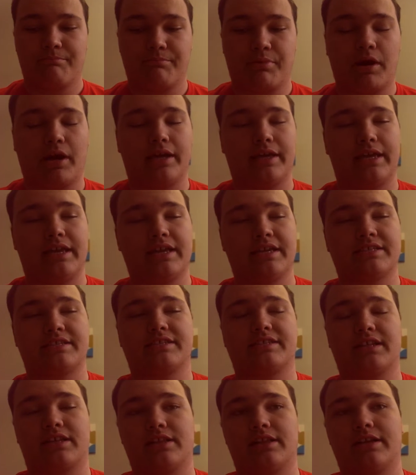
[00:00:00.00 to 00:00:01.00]
but
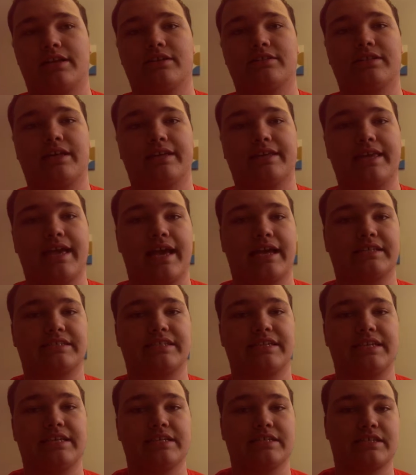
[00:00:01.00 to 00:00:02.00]
it's declared that
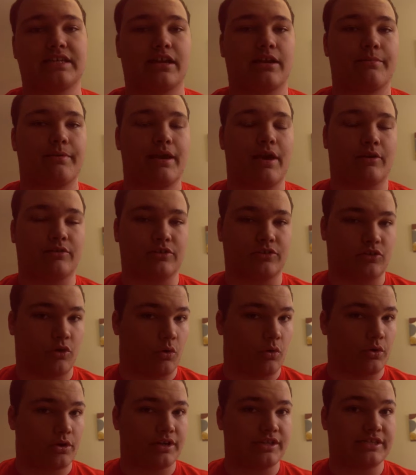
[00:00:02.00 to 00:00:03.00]
yes, he is gonna be out the
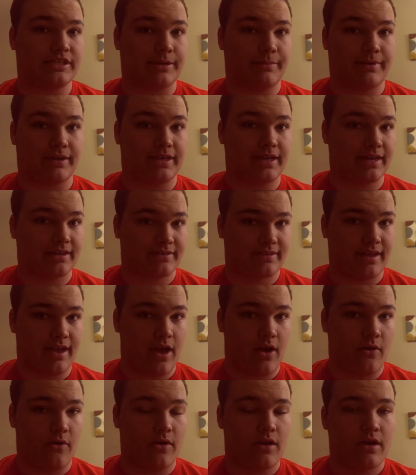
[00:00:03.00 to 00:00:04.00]
door. He's gonna be kicked
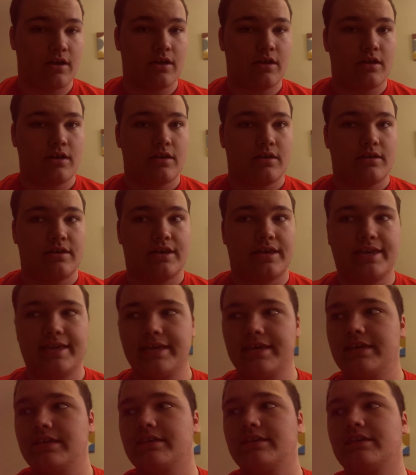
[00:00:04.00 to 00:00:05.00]
out.
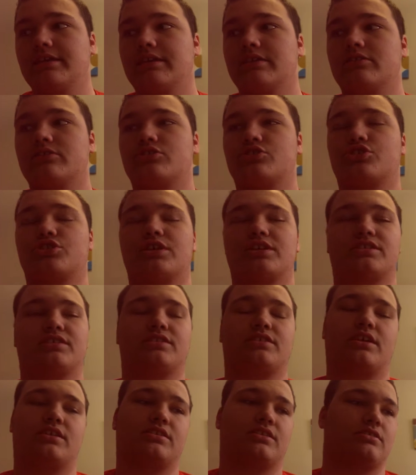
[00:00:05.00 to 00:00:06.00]
He
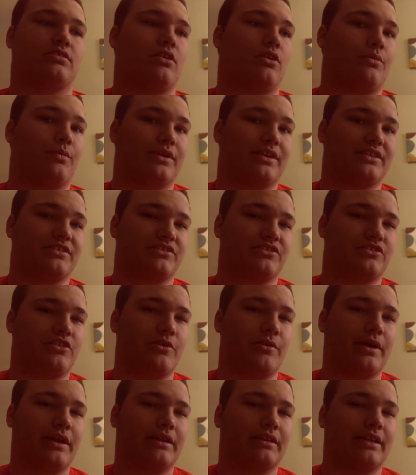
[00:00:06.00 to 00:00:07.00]
just doesn't know what he's
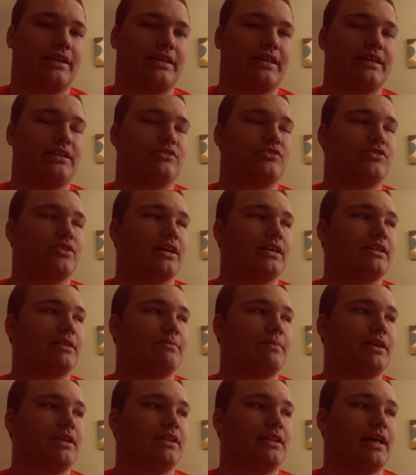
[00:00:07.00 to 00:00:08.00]
doing. Like, he's trying
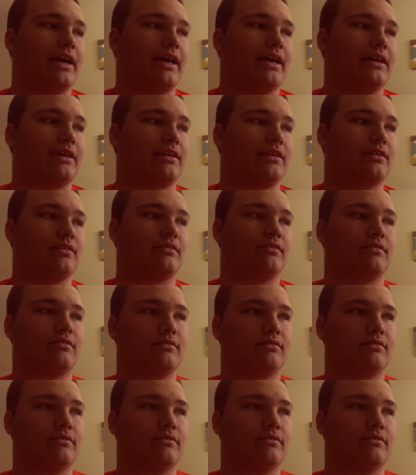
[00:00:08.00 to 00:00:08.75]
to be like